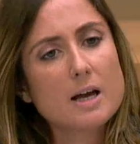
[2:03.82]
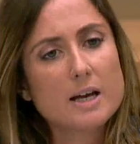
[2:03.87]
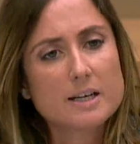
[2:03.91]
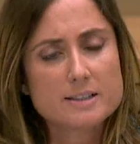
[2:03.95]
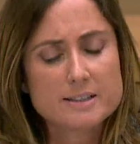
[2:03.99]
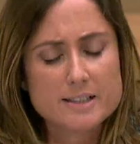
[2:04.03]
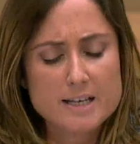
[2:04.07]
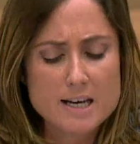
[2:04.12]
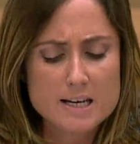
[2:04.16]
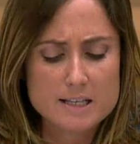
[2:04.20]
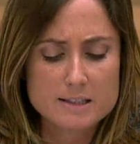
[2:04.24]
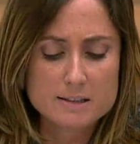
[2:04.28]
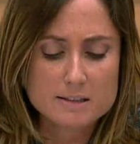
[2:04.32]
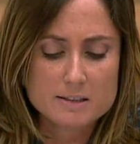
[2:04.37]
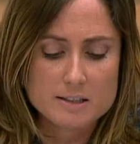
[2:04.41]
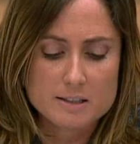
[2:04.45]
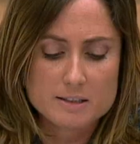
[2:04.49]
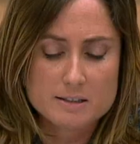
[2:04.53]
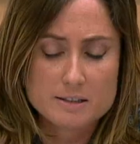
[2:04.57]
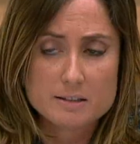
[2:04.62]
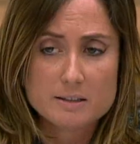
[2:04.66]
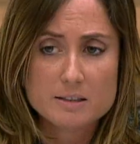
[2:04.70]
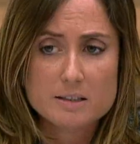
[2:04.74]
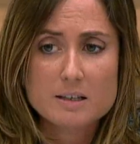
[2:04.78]

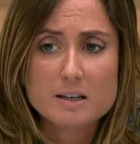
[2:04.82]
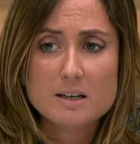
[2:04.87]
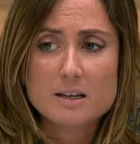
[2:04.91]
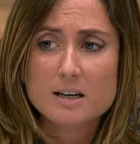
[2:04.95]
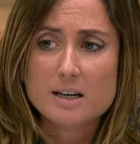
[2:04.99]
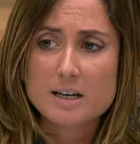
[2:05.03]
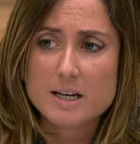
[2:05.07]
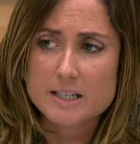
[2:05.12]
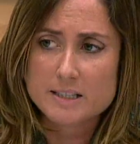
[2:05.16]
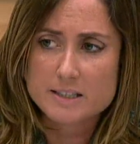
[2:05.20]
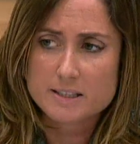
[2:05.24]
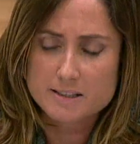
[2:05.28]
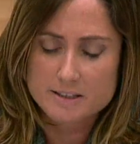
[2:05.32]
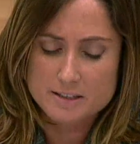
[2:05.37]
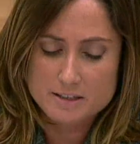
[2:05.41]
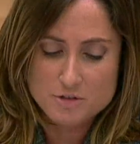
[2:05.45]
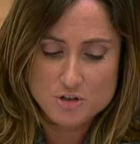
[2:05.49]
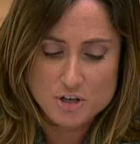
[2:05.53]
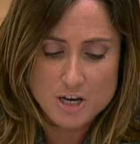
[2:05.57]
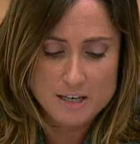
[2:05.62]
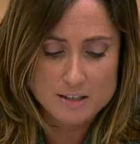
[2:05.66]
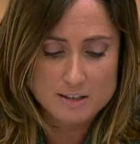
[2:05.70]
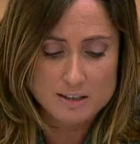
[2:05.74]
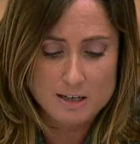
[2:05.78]
Excellencies, ladies
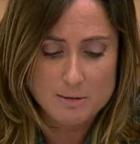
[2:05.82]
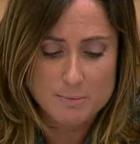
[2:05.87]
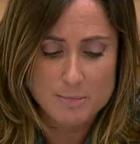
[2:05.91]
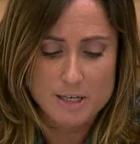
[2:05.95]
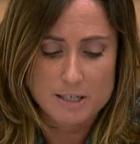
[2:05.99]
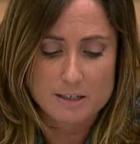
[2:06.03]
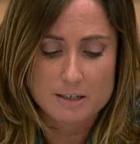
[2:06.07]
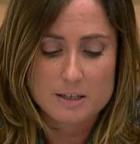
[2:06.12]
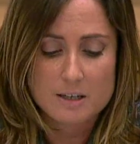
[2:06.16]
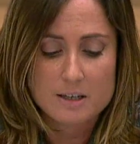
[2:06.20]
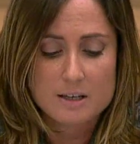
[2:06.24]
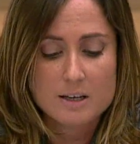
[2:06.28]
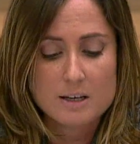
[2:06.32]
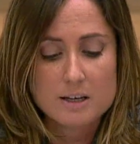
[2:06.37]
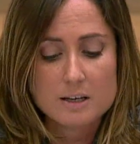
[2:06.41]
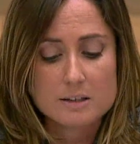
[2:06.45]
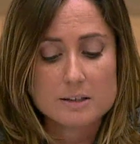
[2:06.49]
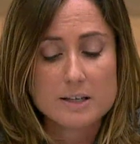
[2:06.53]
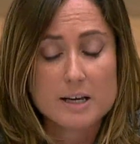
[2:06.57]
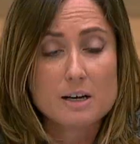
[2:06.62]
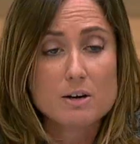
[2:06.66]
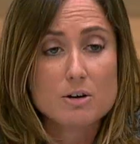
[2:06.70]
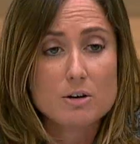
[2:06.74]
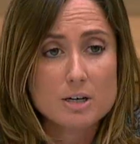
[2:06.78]
and gentlemen,
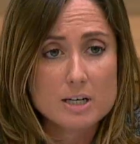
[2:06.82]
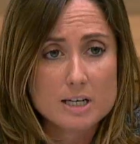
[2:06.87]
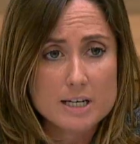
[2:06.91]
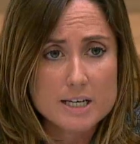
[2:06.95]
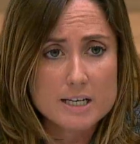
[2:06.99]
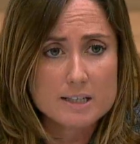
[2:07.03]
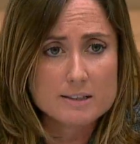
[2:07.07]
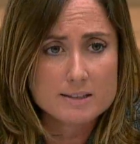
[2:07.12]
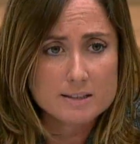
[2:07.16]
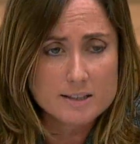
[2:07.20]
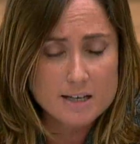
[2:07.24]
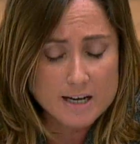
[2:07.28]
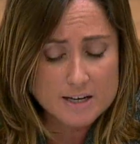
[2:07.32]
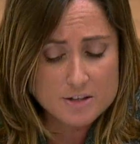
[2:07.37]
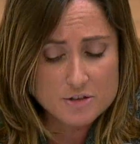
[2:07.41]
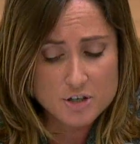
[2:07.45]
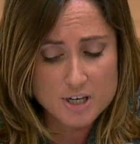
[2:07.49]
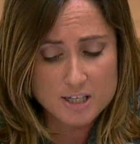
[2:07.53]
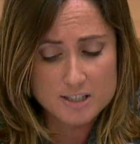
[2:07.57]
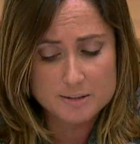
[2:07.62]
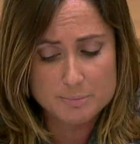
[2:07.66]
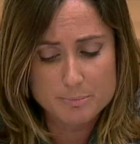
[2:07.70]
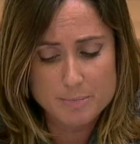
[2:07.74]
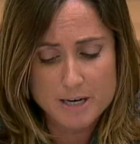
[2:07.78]
the colleagues I
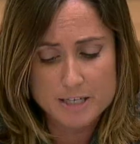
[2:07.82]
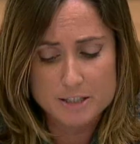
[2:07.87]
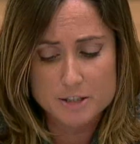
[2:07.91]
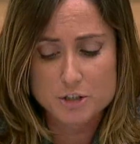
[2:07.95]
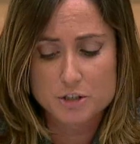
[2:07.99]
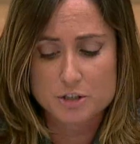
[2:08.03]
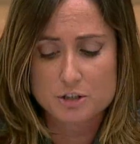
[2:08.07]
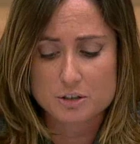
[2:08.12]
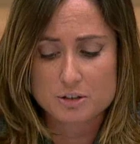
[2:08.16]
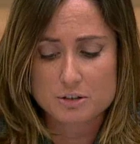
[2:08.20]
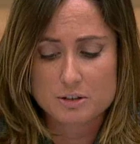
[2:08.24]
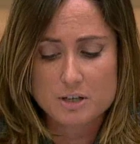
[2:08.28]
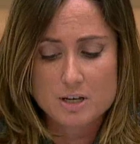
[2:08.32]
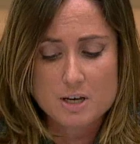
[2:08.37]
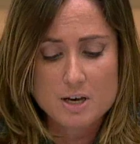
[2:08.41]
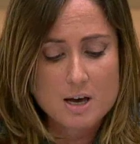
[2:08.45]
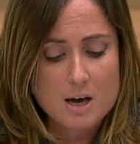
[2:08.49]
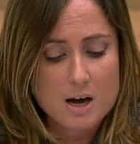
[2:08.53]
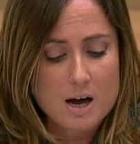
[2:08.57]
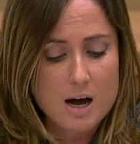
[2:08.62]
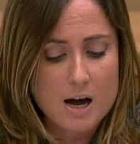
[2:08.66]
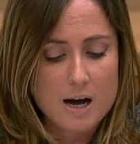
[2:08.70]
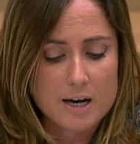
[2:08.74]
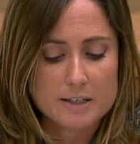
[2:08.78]
just mentioned
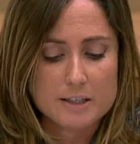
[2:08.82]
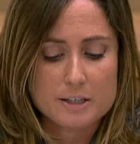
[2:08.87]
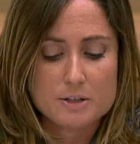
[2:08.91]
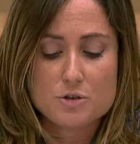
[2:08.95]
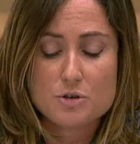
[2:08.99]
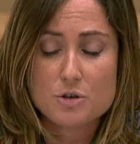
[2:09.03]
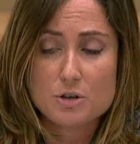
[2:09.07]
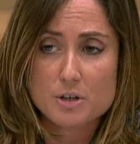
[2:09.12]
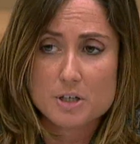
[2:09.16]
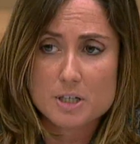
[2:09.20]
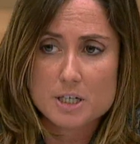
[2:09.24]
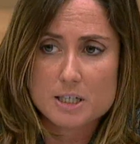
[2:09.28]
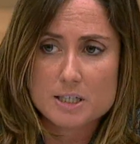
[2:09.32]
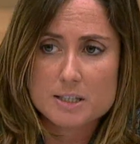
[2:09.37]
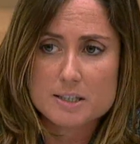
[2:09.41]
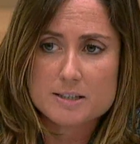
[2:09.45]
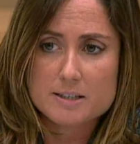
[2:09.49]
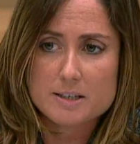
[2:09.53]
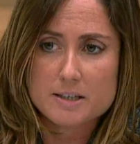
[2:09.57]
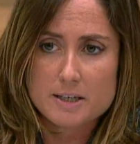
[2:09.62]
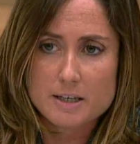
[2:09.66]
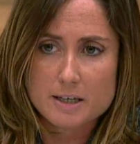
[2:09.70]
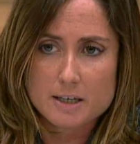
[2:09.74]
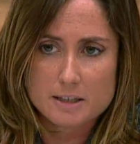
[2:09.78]
are the
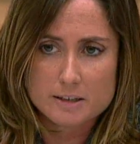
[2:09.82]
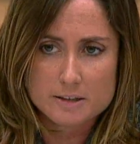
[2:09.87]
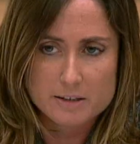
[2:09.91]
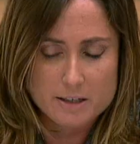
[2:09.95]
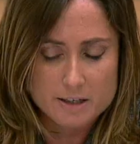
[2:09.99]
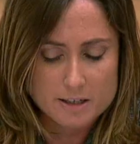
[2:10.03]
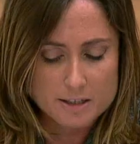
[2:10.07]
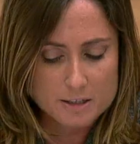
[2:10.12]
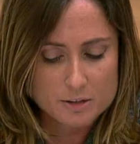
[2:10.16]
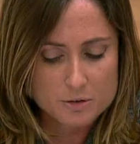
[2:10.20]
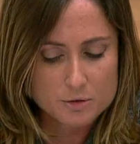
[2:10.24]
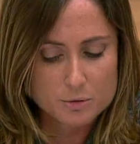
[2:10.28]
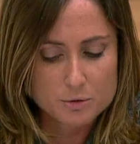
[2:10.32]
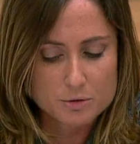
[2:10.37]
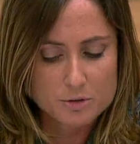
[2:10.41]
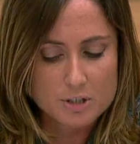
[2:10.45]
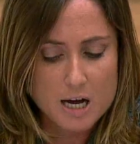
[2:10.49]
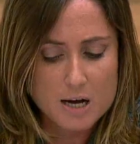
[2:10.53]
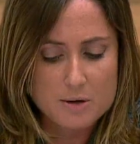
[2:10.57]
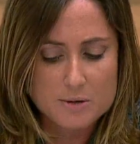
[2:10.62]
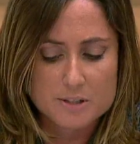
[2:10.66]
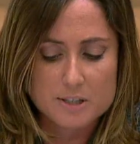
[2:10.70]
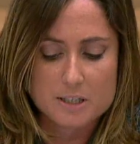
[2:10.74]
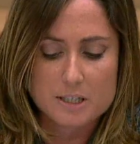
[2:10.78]
journalists killed in
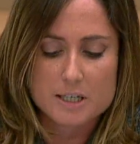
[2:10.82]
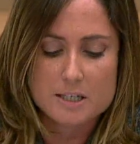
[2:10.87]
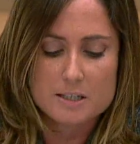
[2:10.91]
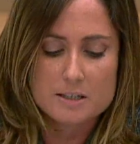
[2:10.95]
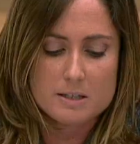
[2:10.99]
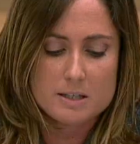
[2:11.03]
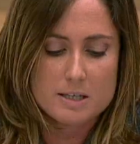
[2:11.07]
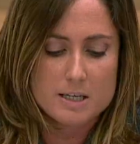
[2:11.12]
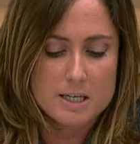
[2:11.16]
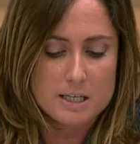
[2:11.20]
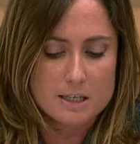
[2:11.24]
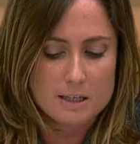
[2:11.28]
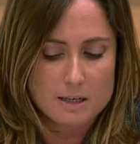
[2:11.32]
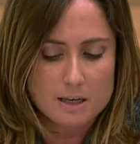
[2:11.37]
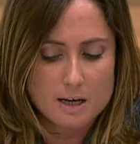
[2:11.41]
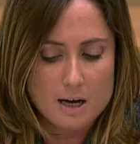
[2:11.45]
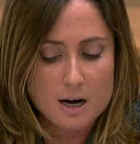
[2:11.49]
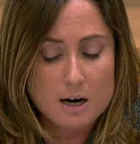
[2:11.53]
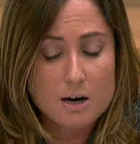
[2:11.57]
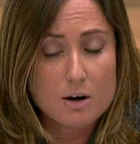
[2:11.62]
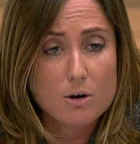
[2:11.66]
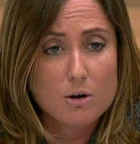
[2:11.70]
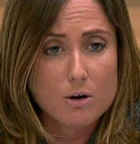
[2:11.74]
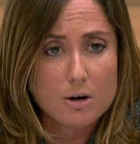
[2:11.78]
2018
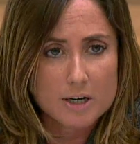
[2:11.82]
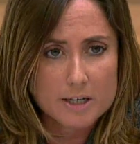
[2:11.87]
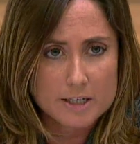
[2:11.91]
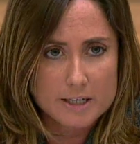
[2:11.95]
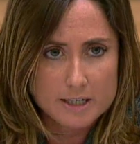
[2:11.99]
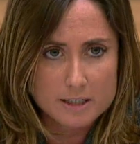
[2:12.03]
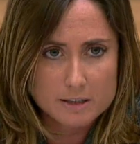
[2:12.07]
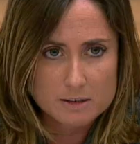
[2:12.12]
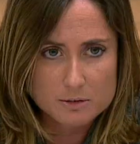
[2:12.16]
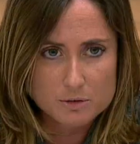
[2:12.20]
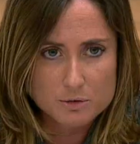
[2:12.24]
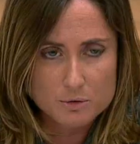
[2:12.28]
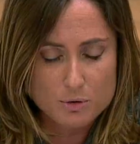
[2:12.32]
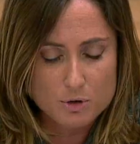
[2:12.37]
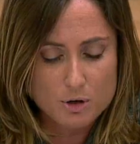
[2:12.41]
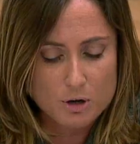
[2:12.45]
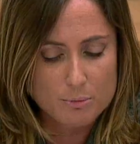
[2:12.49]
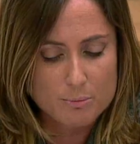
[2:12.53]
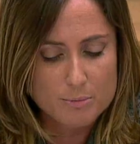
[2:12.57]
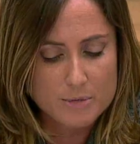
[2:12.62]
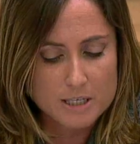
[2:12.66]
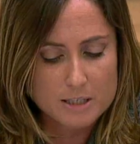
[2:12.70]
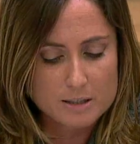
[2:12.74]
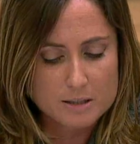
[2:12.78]
according to
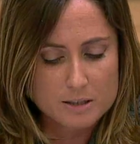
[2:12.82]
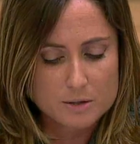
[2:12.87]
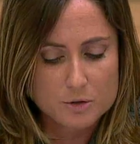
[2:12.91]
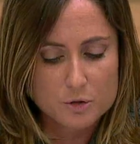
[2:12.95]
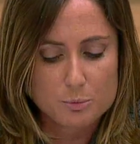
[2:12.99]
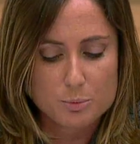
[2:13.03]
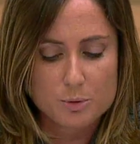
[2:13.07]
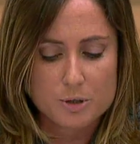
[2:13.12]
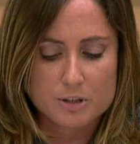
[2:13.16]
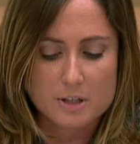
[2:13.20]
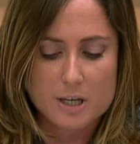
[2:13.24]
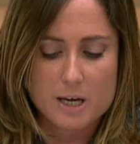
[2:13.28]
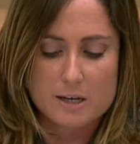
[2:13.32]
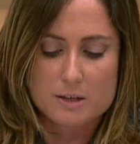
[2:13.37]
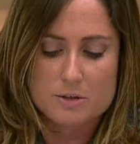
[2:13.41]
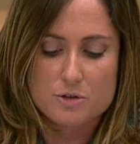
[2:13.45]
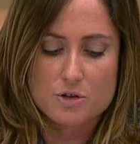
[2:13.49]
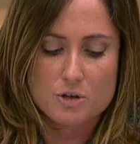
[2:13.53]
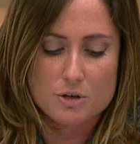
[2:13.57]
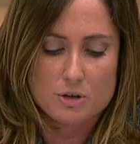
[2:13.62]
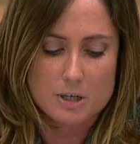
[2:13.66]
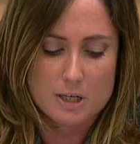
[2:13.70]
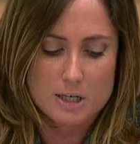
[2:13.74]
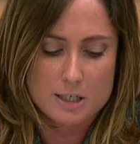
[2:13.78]
Committee to
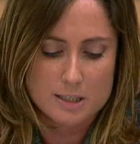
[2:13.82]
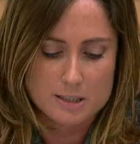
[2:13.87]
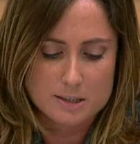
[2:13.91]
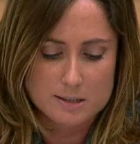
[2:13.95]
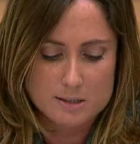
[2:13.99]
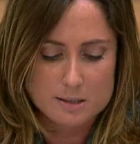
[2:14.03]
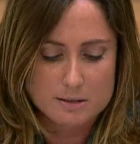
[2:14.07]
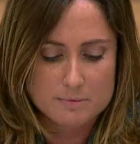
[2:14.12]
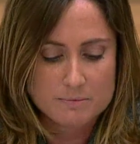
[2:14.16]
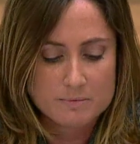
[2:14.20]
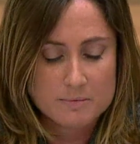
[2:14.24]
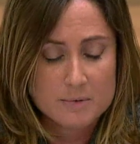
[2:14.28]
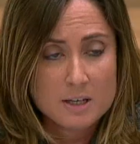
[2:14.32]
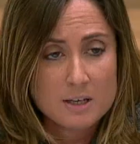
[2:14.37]
Protect Journalists.